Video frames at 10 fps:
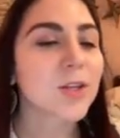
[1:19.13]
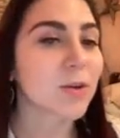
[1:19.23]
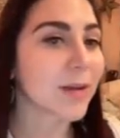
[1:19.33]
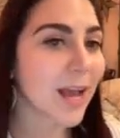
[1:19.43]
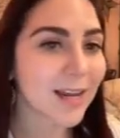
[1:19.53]

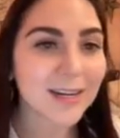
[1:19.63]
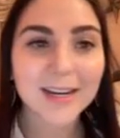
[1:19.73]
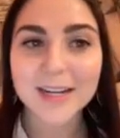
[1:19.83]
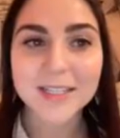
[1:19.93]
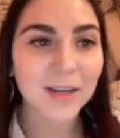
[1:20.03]
So again,
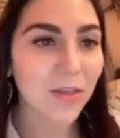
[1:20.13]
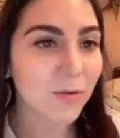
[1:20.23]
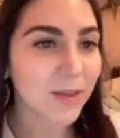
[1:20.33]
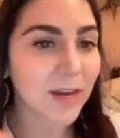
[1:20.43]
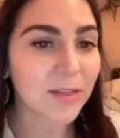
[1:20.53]
it's another
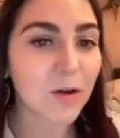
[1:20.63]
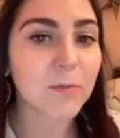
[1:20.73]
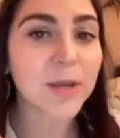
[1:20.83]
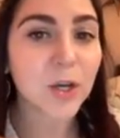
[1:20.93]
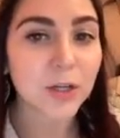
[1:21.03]
one that I thought would
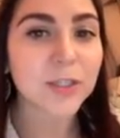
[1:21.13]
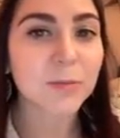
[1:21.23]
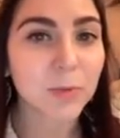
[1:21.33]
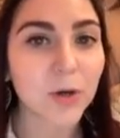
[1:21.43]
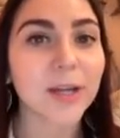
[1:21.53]
be good to
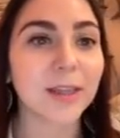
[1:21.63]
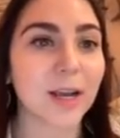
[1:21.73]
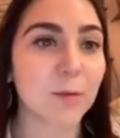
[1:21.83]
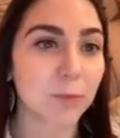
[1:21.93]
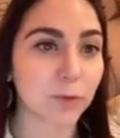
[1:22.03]
put in
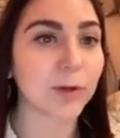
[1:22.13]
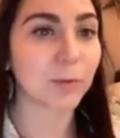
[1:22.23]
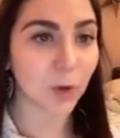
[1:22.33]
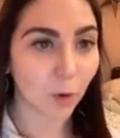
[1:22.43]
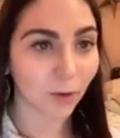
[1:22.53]
like a
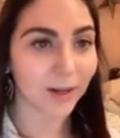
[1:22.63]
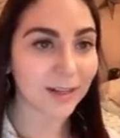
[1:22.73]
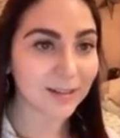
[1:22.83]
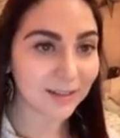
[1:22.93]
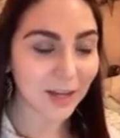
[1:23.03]

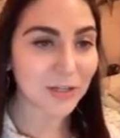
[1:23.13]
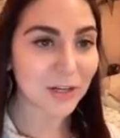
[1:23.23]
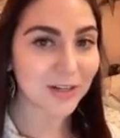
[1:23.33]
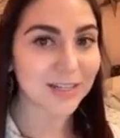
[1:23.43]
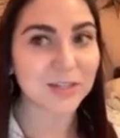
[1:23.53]
pre-recorded
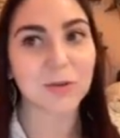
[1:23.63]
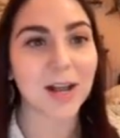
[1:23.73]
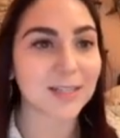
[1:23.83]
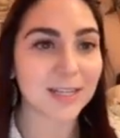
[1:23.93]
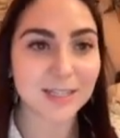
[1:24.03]
lecture because you
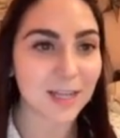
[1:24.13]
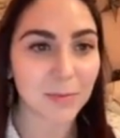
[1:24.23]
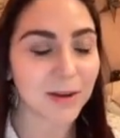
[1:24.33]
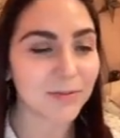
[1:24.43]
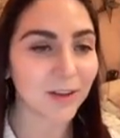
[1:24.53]
guys can
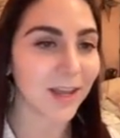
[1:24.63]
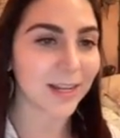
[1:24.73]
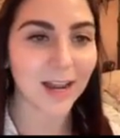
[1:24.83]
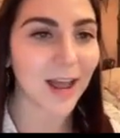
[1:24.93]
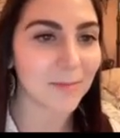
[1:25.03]
skip it if you're
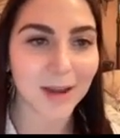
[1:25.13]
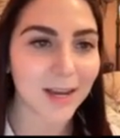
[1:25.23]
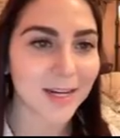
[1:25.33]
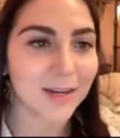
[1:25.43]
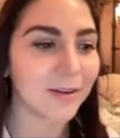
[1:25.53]
like, yeah, I'm not
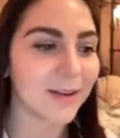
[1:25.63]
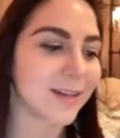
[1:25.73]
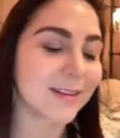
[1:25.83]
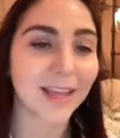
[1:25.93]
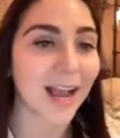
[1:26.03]
gonna do
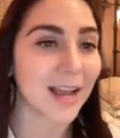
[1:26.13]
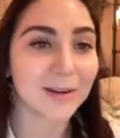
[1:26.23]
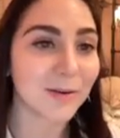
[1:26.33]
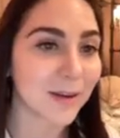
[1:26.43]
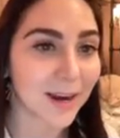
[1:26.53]
it. Like I
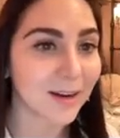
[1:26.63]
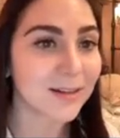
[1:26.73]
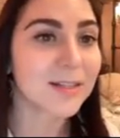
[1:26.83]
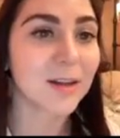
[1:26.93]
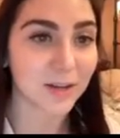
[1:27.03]
don't
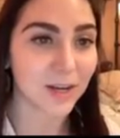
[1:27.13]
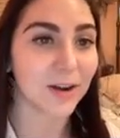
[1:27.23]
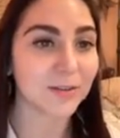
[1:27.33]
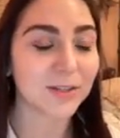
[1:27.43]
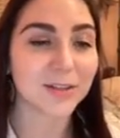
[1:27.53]
care,
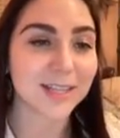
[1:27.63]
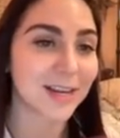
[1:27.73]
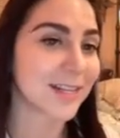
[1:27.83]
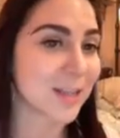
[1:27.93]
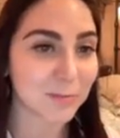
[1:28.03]
So it's
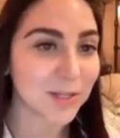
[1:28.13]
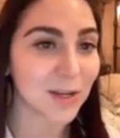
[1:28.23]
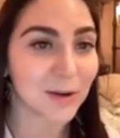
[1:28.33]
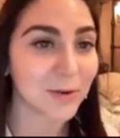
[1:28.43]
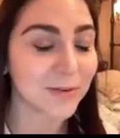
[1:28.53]
like it's up to
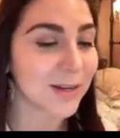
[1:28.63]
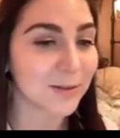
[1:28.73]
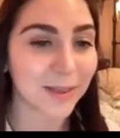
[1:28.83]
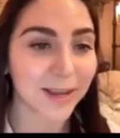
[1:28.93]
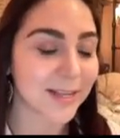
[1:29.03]
you.
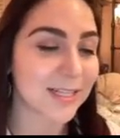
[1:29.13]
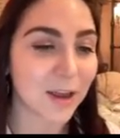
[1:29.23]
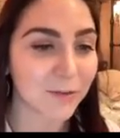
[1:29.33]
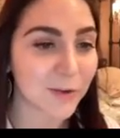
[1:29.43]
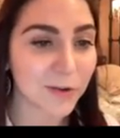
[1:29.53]
Like it's
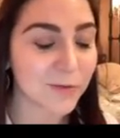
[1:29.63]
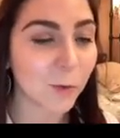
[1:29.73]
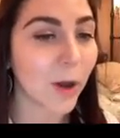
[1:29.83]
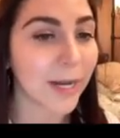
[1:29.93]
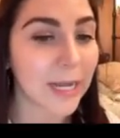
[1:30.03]
there for you if you
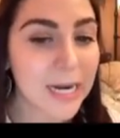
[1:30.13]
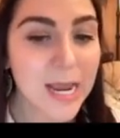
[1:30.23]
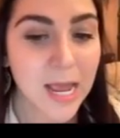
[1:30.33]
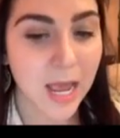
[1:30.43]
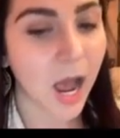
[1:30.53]
want it.
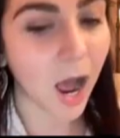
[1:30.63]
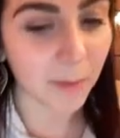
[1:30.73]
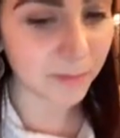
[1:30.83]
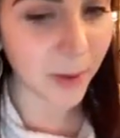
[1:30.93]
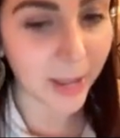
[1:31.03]

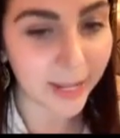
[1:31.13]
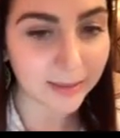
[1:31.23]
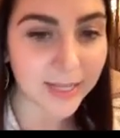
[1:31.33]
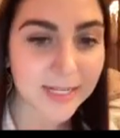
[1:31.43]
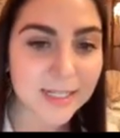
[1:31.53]
But
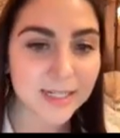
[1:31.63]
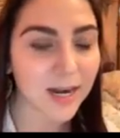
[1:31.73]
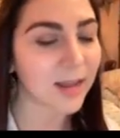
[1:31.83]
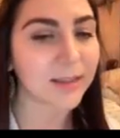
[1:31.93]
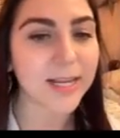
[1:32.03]
at least
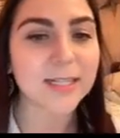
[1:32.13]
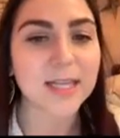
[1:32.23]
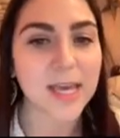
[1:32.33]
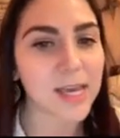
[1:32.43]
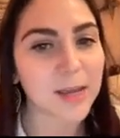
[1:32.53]

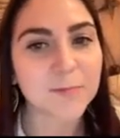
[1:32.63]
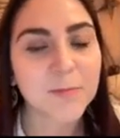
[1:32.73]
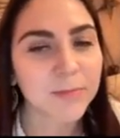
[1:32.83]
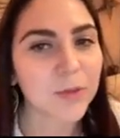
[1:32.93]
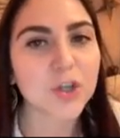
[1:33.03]

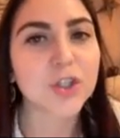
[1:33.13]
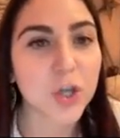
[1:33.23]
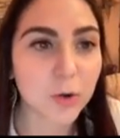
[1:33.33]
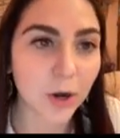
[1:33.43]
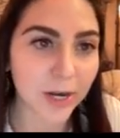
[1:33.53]
there's
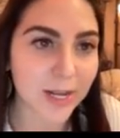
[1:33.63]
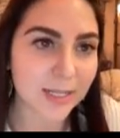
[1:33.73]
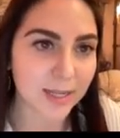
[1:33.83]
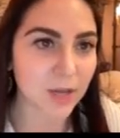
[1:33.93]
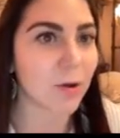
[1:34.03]
two hernias
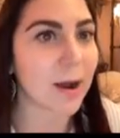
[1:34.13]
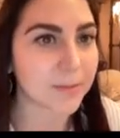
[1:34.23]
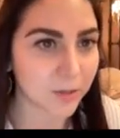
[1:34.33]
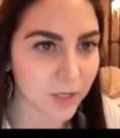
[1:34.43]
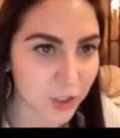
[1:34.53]
I think you
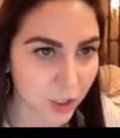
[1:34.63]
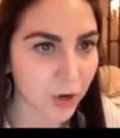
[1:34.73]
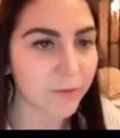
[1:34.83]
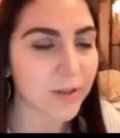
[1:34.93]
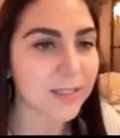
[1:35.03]
absolutely should
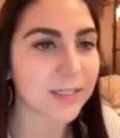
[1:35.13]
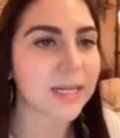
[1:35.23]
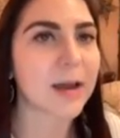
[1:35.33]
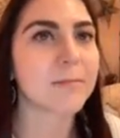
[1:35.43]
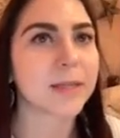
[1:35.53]
know for this
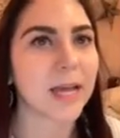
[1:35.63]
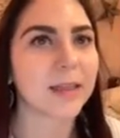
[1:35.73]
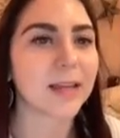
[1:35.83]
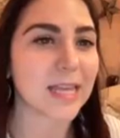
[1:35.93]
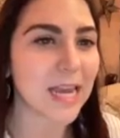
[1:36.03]
exam. But then
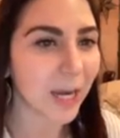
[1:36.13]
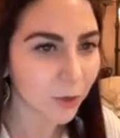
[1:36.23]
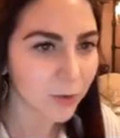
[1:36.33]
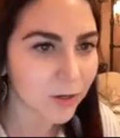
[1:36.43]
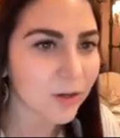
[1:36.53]
like the
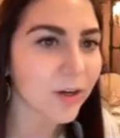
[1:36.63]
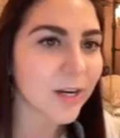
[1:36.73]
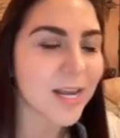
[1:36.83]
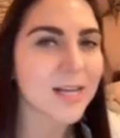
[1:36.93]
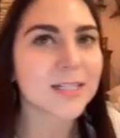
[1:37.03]
inguinal
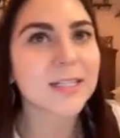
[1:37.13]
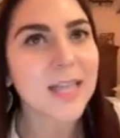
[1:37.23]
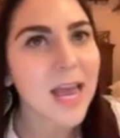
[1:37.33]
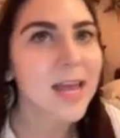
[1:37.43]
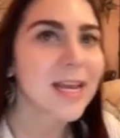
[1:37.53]
hernias,
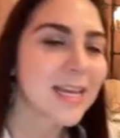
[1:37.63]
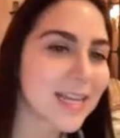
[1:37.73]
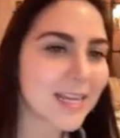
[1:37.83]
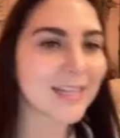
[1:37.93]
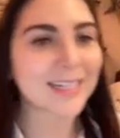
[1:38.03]

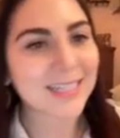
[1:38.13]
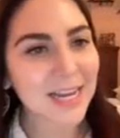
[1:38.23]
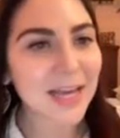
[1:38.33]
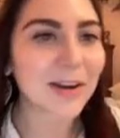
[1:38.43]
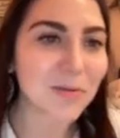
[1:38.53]
it's like
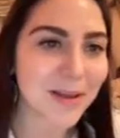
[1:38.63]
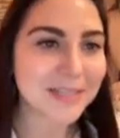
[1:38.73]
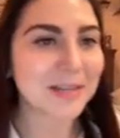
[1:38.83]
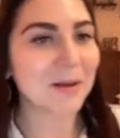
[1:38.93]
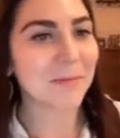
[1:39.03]
a hit or
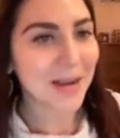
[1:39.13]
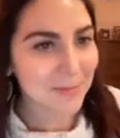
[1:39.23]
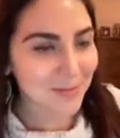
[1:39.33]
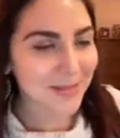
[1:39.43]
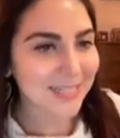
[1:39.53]
miss. Like, it might
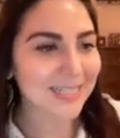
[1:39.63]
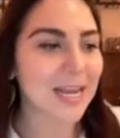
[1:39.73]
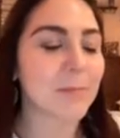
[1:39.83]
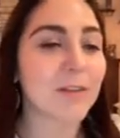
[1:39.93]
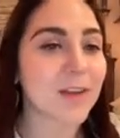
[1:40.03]
come up on this
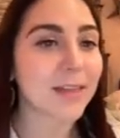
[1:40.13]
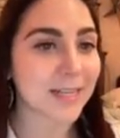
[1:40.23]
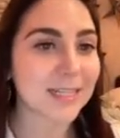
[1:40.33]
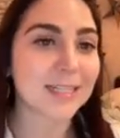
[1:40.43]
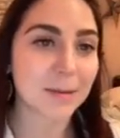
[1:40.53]
exam. If not
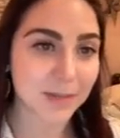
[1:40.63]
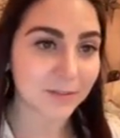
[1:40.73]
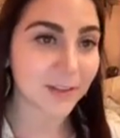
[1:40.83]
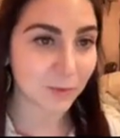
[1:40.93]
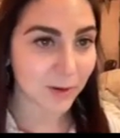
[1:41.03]
this exam,
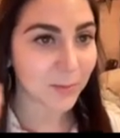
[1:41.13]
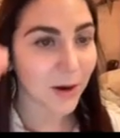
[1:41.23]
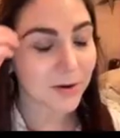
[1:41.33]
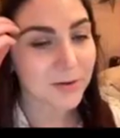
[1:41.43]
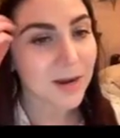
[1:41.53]
definitely
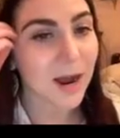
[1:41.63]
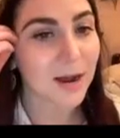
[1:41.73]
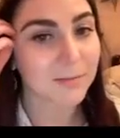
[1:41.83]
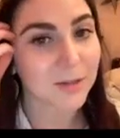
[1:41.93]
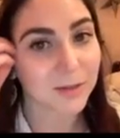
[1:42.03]
repro.
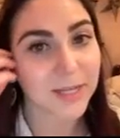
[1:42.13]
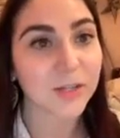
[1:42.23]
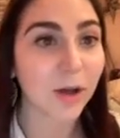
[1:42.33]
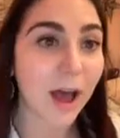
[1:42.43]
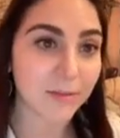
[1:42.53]
So at least
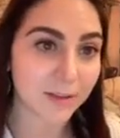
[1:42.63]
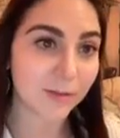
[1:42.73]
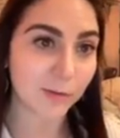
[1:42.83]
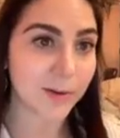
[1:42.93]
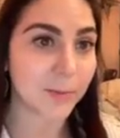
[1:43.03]
you'll have it
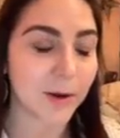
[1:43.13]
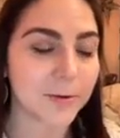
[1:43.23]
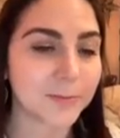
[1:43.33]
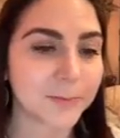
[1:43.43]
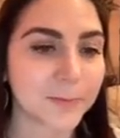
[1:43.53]
for
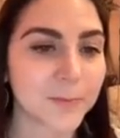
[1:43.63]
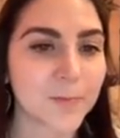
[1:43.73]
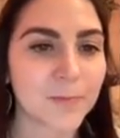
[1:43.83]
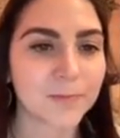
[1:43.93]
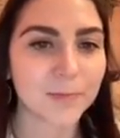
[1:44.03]
repro.
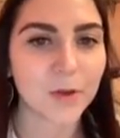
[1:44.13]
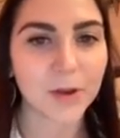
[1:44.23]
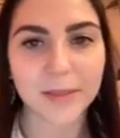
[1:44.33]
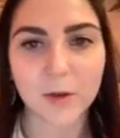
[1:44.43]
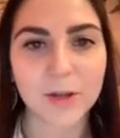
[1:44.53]

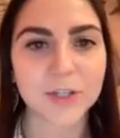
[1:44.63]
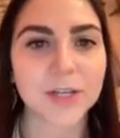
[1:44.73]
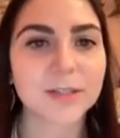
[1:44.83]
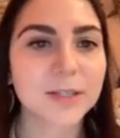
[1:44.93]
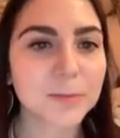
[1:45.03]
Okay, and then
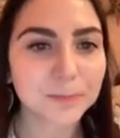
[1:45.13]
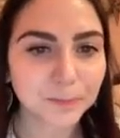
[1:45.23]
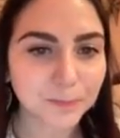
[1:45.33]
questions.